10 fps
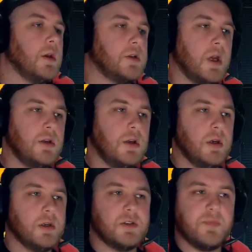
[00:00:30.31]
10
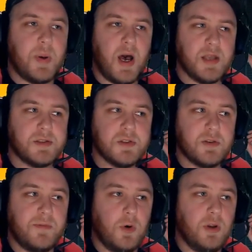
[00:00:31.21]
years have passed since the
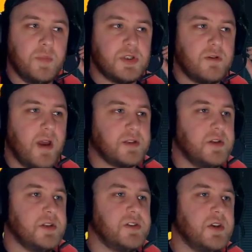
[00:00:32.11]
fall of Mr. X and
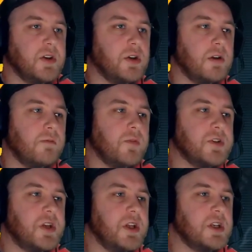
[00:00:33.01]
his syndicate. The city